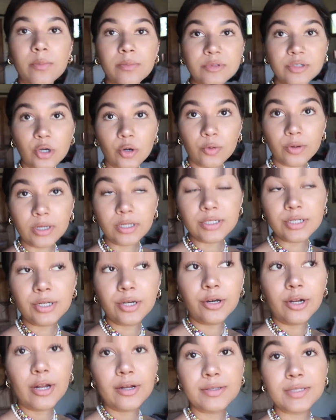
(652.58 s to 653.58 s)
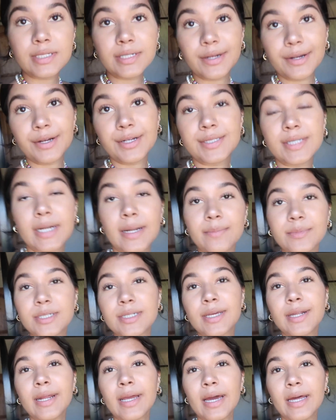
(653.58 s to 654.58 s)
I'm going to go downstairs and I'm
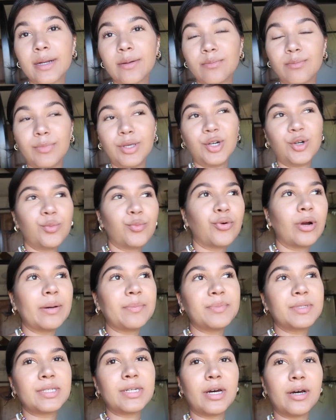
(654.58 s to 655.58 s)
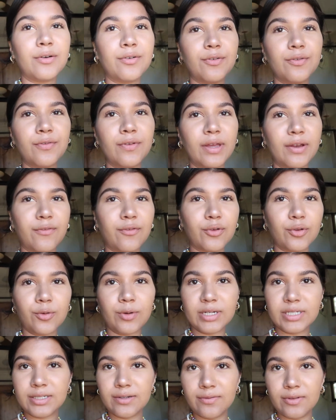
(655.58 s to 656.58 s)
just gonna kind of meal prep stuff like for the
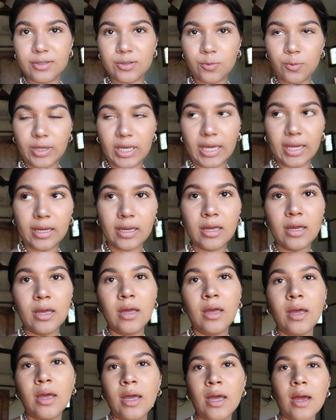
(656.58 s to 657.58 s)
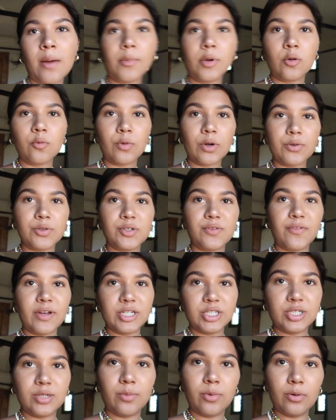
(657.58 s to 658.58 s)
rest of this week. I'm gonna roast
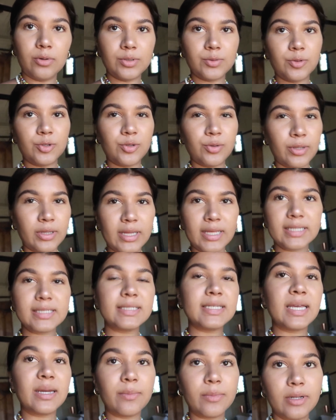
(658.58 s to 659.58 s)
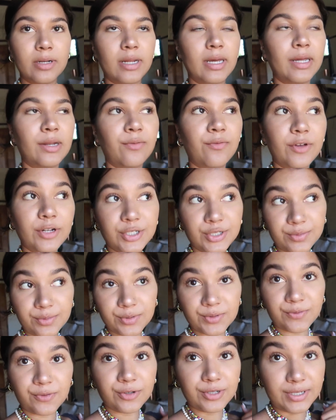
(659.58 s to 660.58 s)
vegetables. We're doing like salmon and
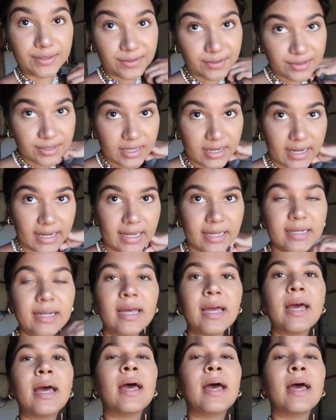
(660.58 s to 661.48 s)
vegetables for dinner tonight.